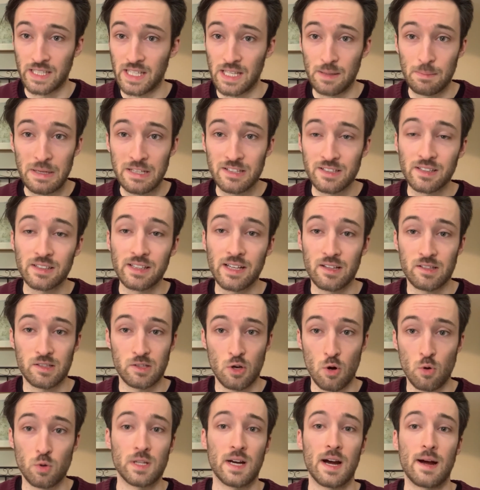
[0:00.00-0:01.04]
He basically has
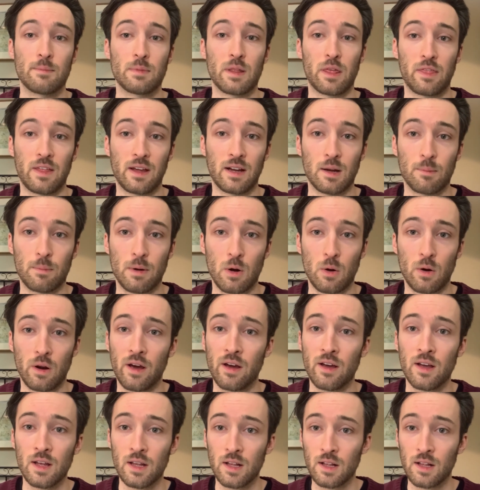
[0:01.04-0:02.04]
no time to think about it.